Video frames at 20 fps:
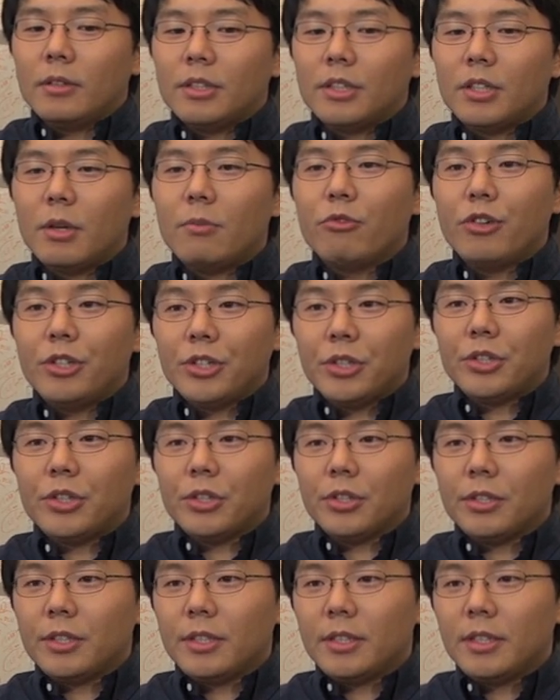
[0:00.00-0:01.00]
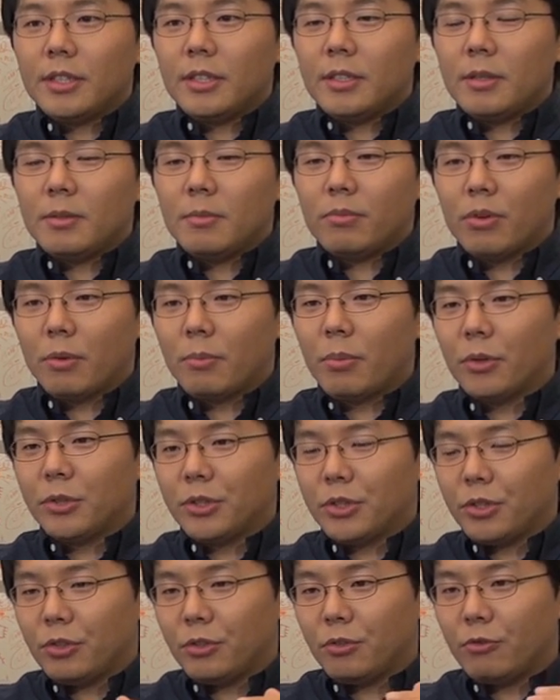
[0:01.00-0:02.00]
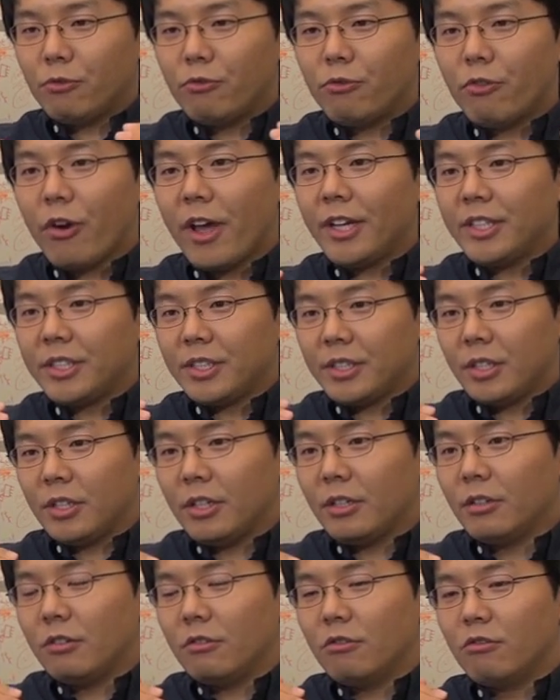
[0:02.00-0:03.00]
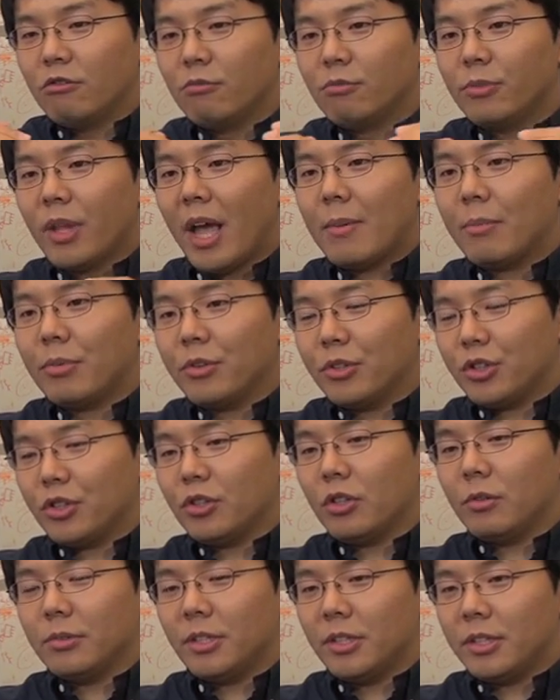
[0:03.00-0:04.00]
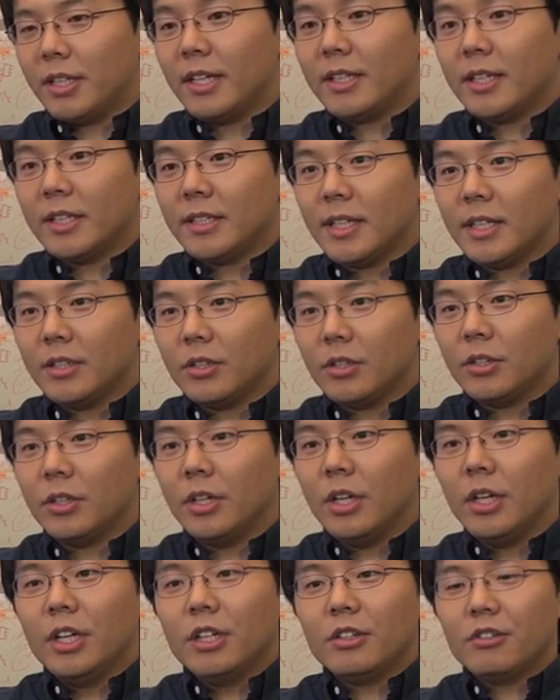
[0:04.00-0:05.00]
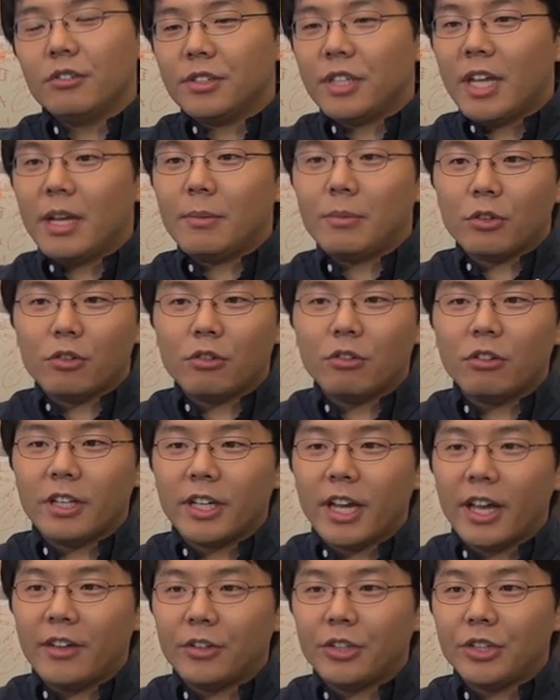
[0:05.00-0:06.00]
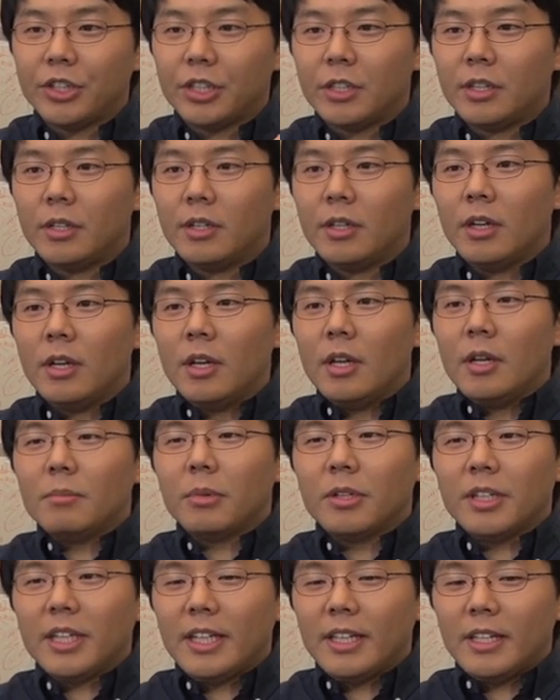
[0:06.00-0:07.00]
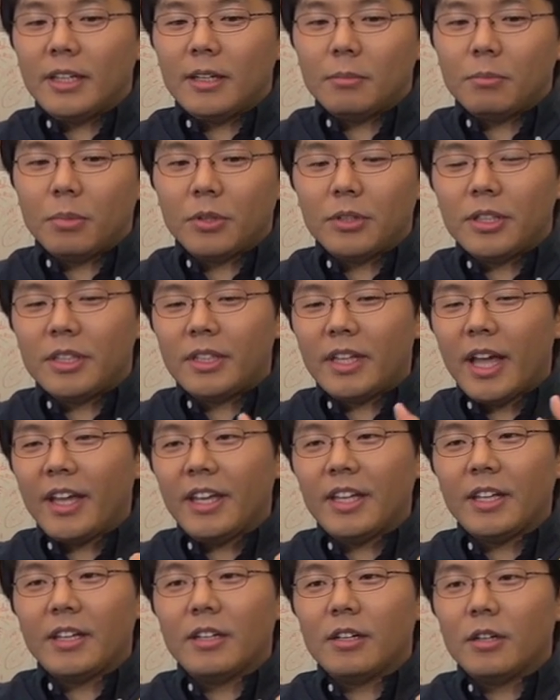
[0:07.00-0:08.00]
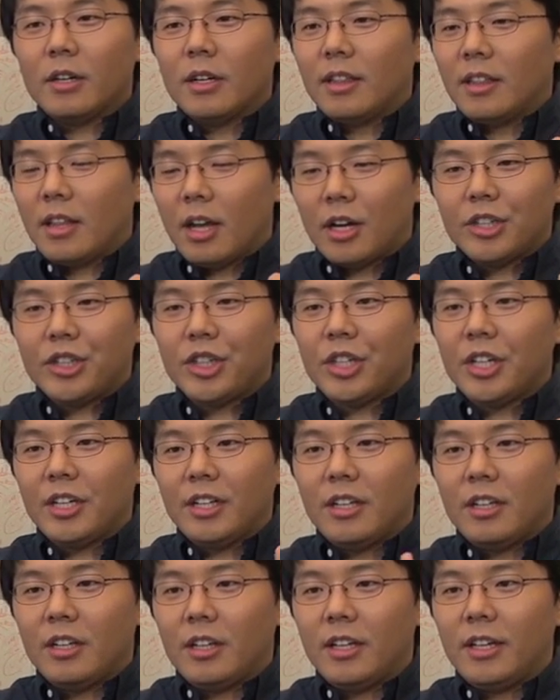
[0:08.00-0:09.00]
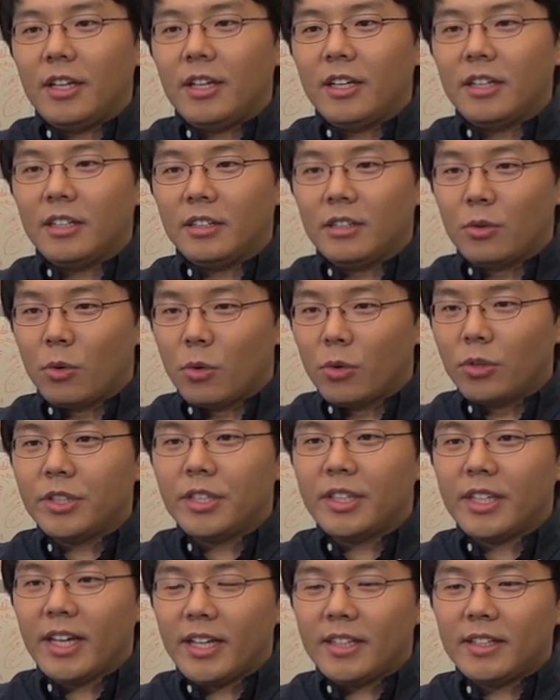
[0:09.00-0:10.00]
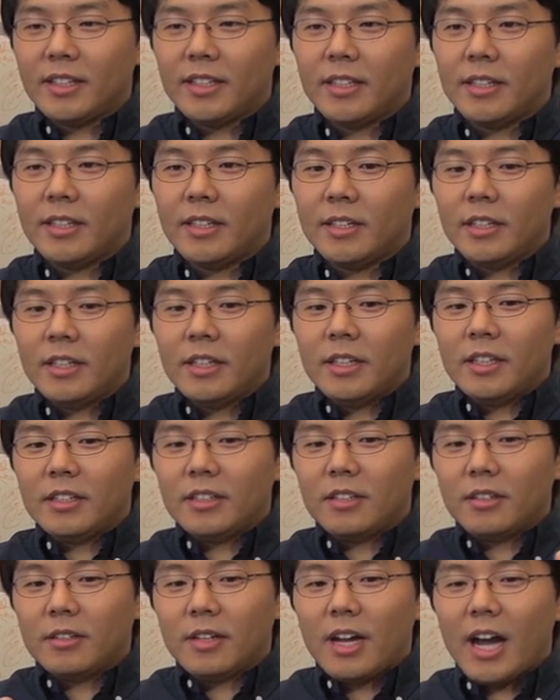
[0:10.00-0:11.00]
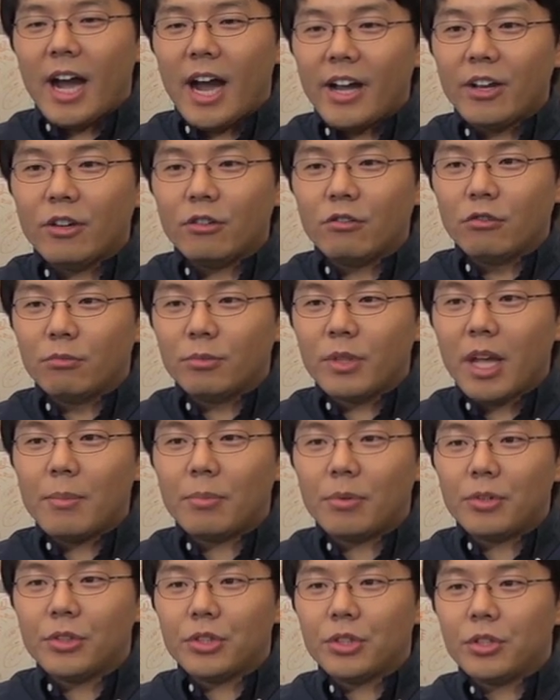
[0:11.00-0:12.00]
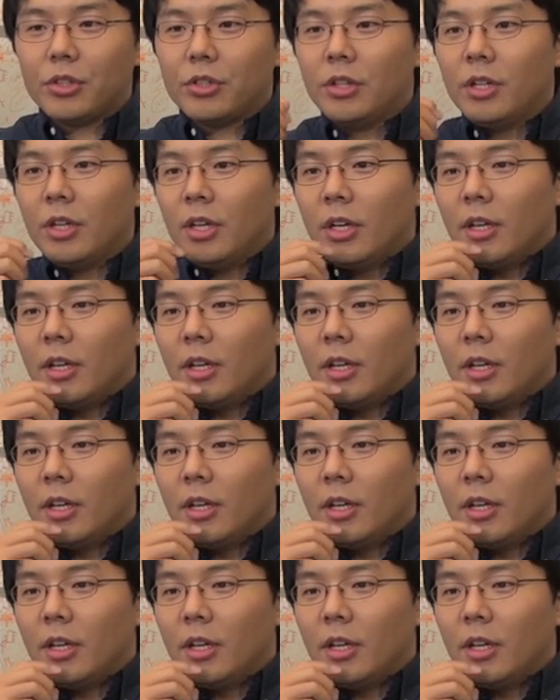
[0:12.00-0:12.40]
some researchers proposed to raise the room temperature of the data center to save the cooling energy, but they largely ignored that the higher room temperature